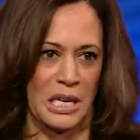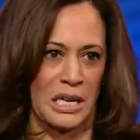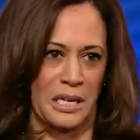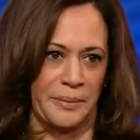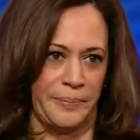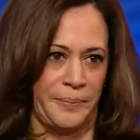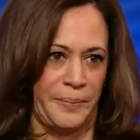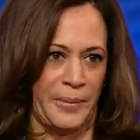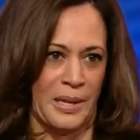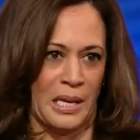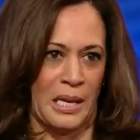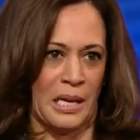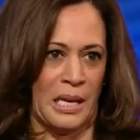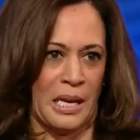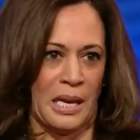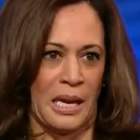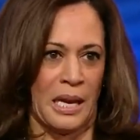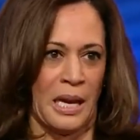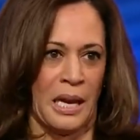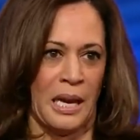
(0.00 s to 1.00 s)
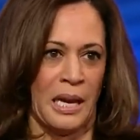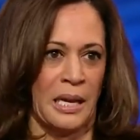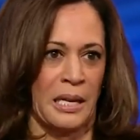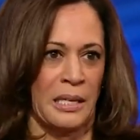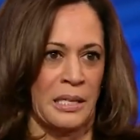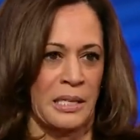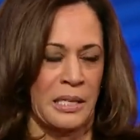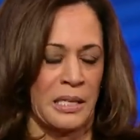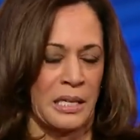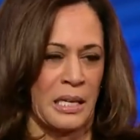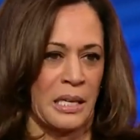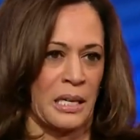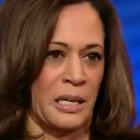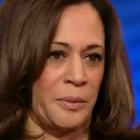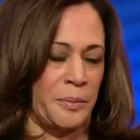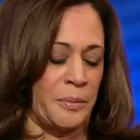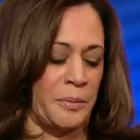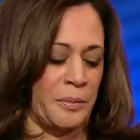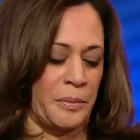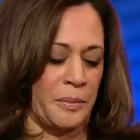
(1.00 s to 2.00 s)
debt.
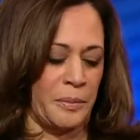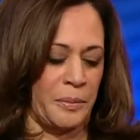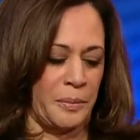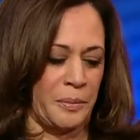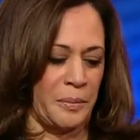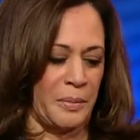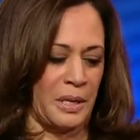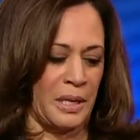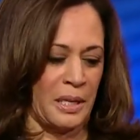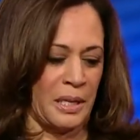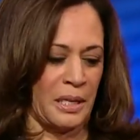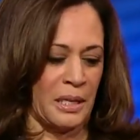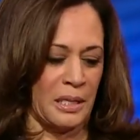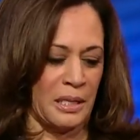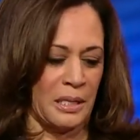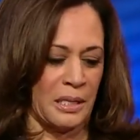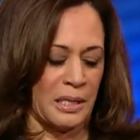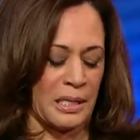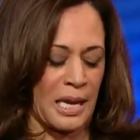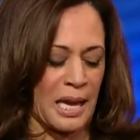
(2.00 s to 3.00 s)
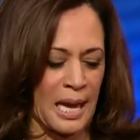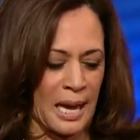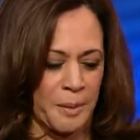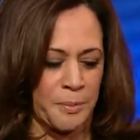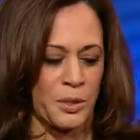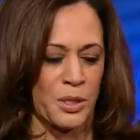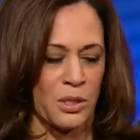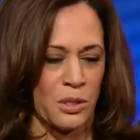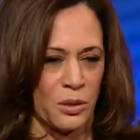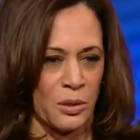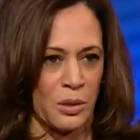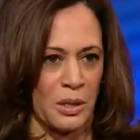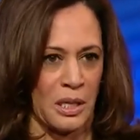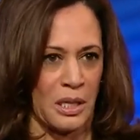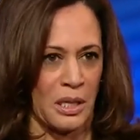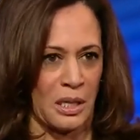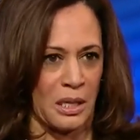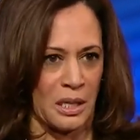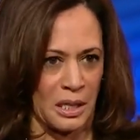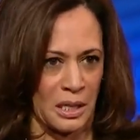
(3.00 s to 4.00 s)
And it is
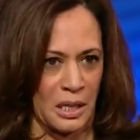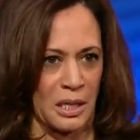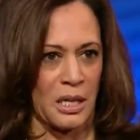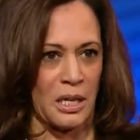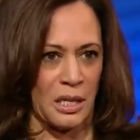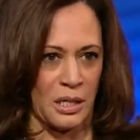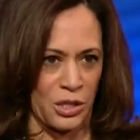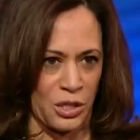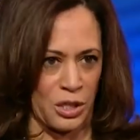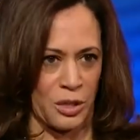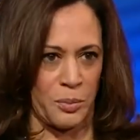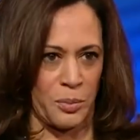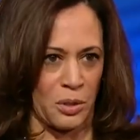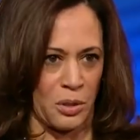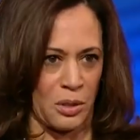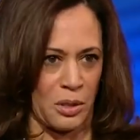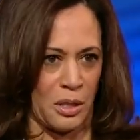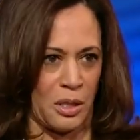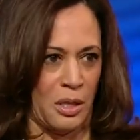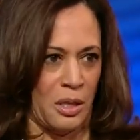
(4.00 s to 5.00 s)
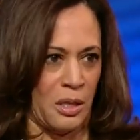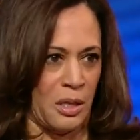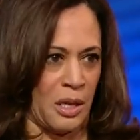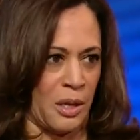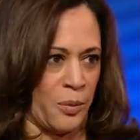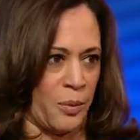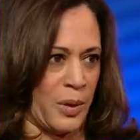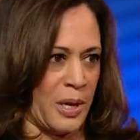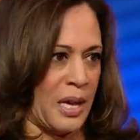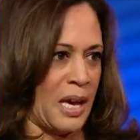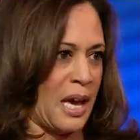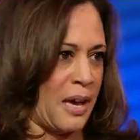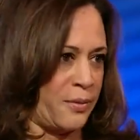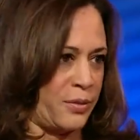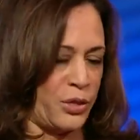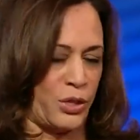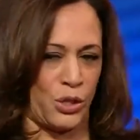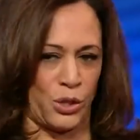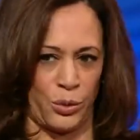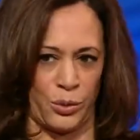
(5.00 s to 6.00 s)
absolutely unconscionable that we
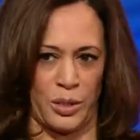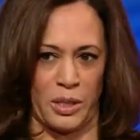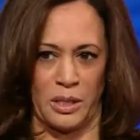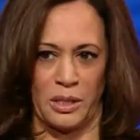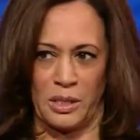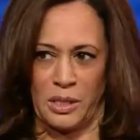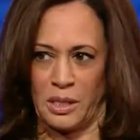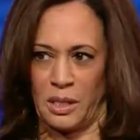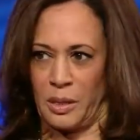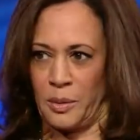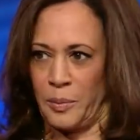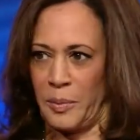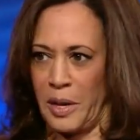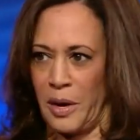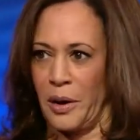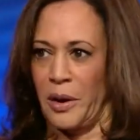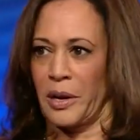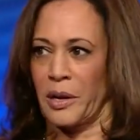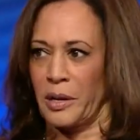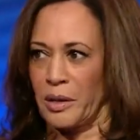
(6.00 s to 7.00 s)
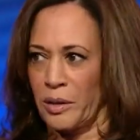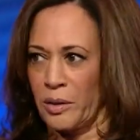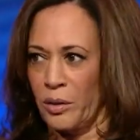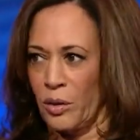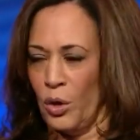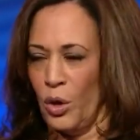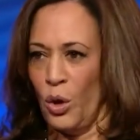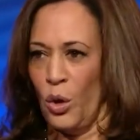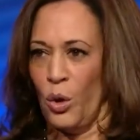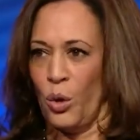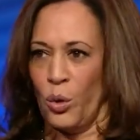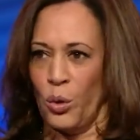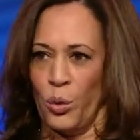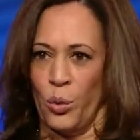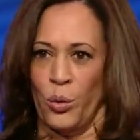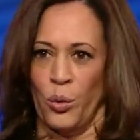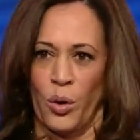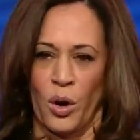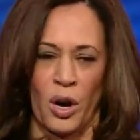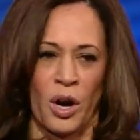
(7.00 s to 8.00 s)
have students in America
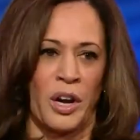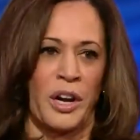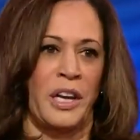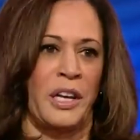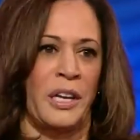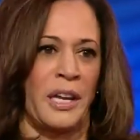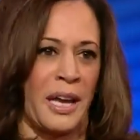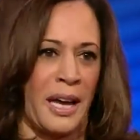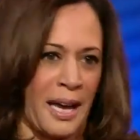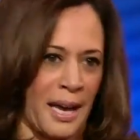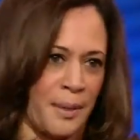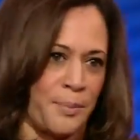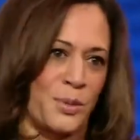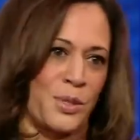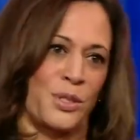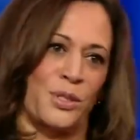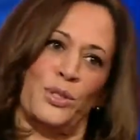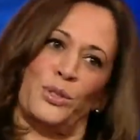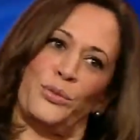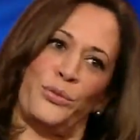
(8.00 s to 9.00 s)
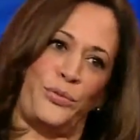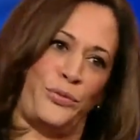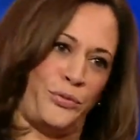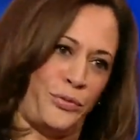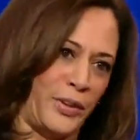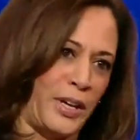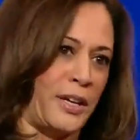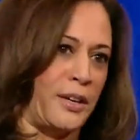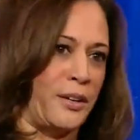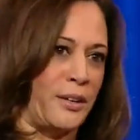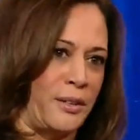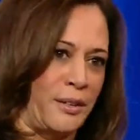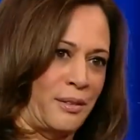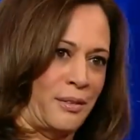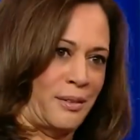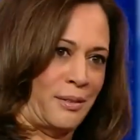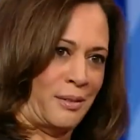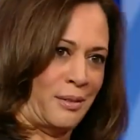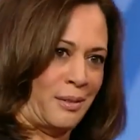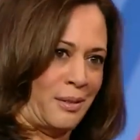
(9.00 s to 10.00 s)
who are in absolute fear
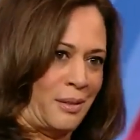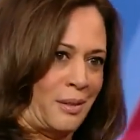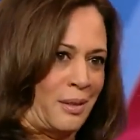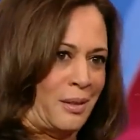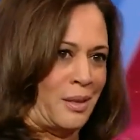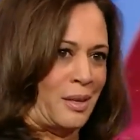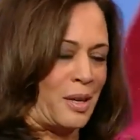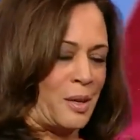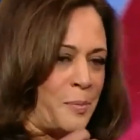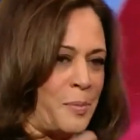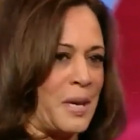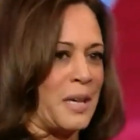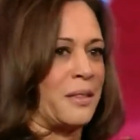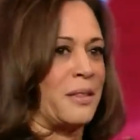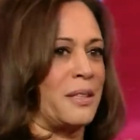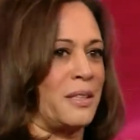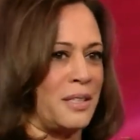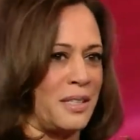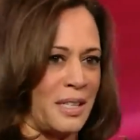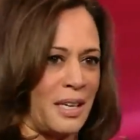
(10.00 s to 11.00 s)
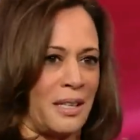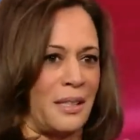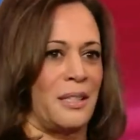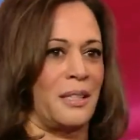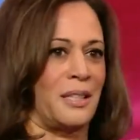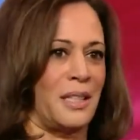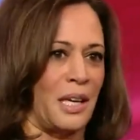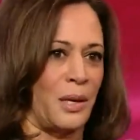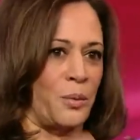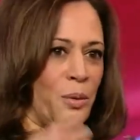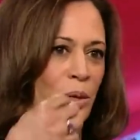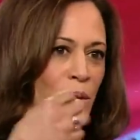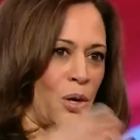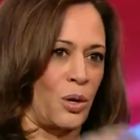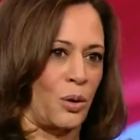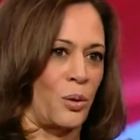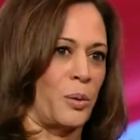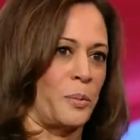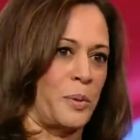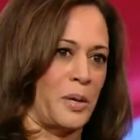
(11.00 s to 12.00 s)
about the debt that they will
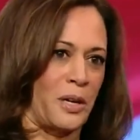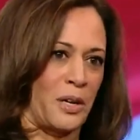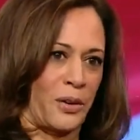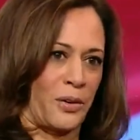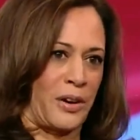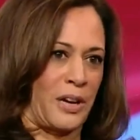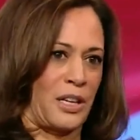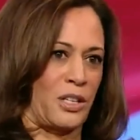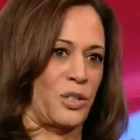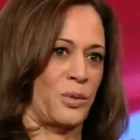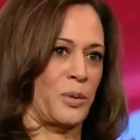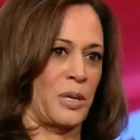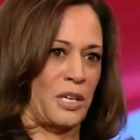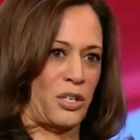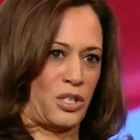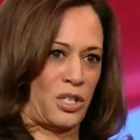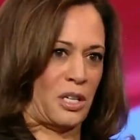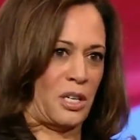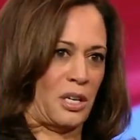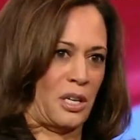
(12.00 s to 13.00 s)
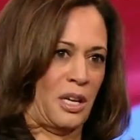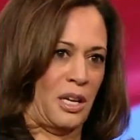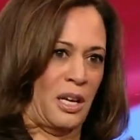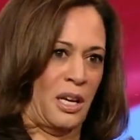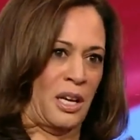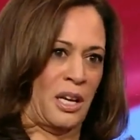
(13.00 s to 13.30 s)
owe upon graduation.